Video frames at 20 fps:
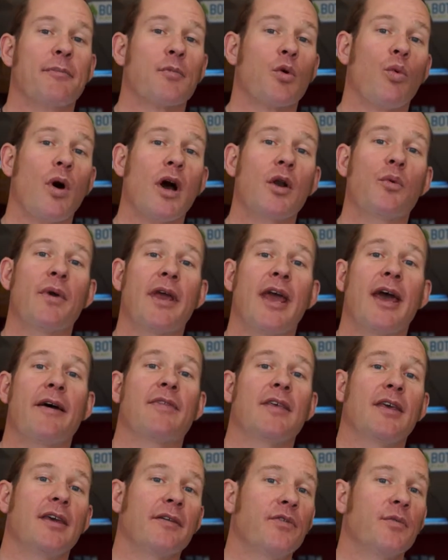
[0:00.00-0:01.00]
number one, we have
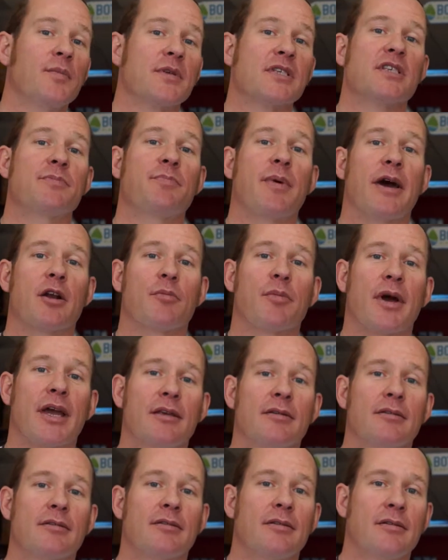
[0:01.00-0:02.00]
the infamous spider
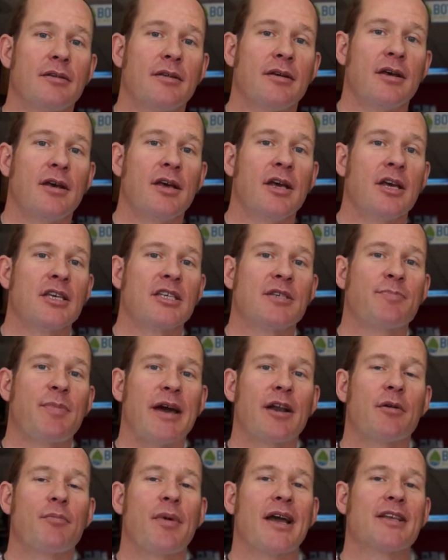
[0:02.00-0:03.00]
mite.
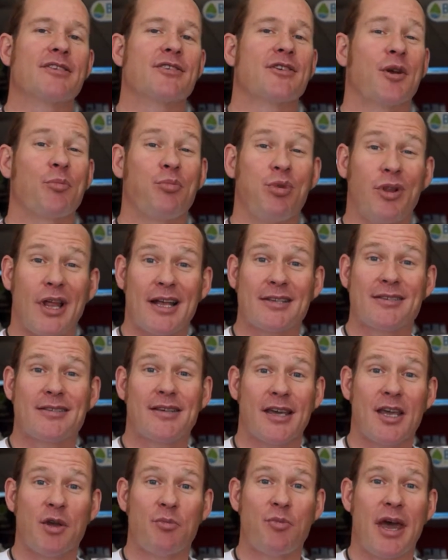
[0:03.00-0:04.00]
Spider mites are a
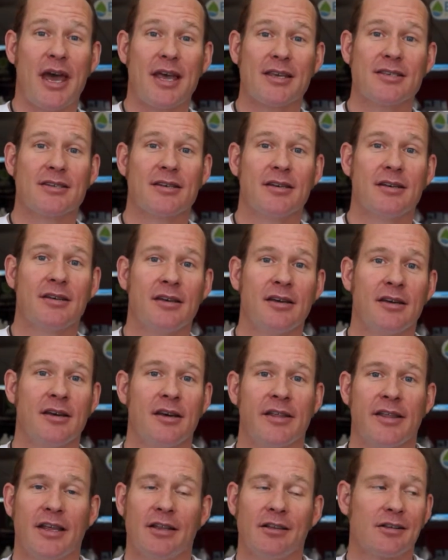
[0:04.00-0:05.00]
plant-sucking pest.
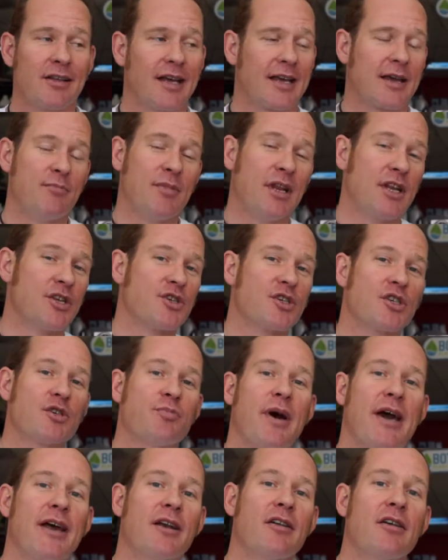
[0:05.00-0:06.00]
They look like a miniature
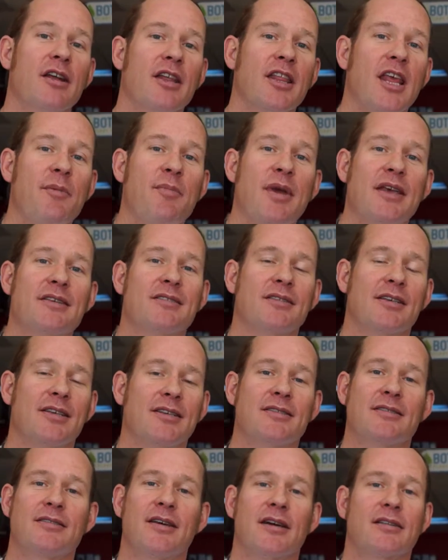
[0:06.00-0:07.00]
spider, and they basically
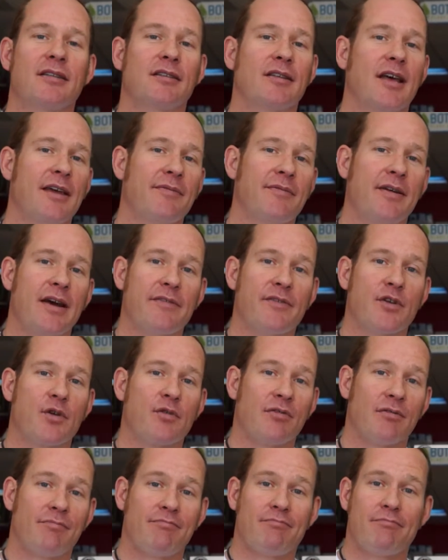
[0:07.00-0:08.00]
suck the life out of your
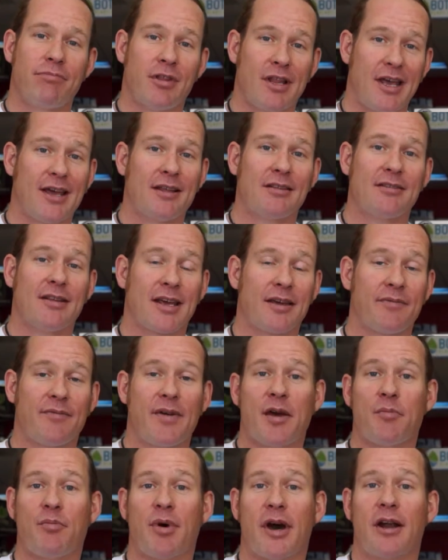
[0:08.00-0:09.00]
plant like a
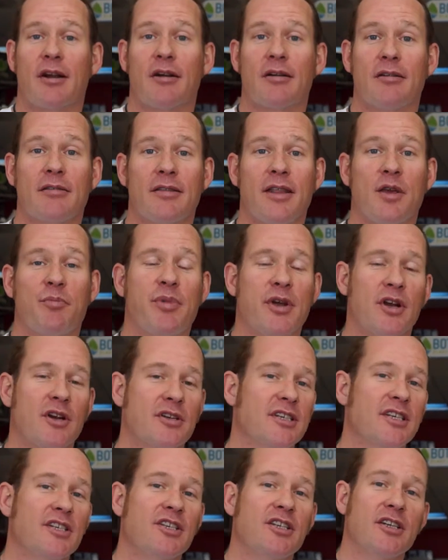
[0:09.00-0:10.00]
vampire. They
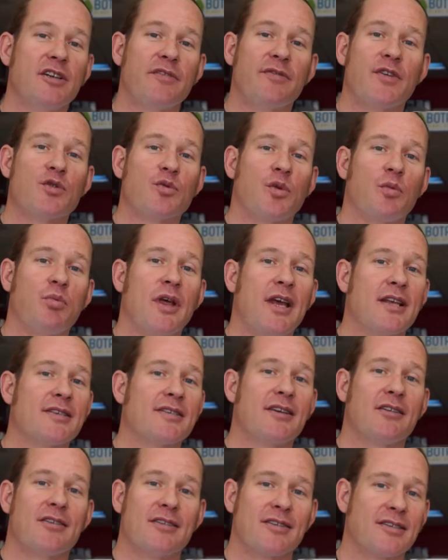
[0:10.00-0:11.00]
pierce each individual plant
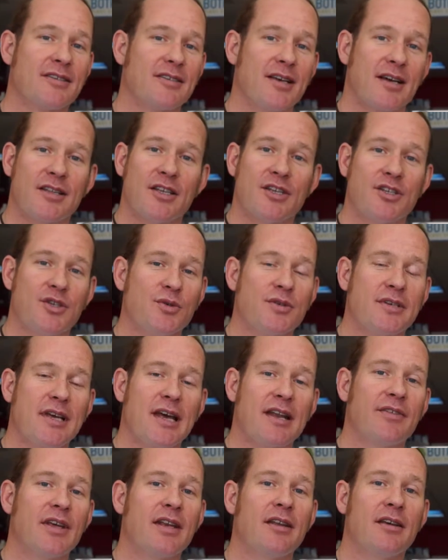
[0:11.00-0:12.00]
cell and suck the juice
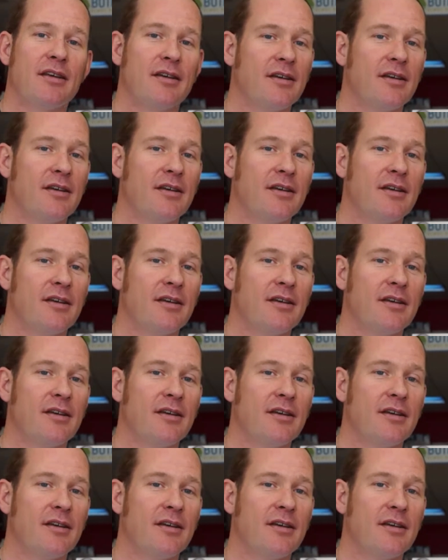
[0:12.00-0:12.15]
out of it.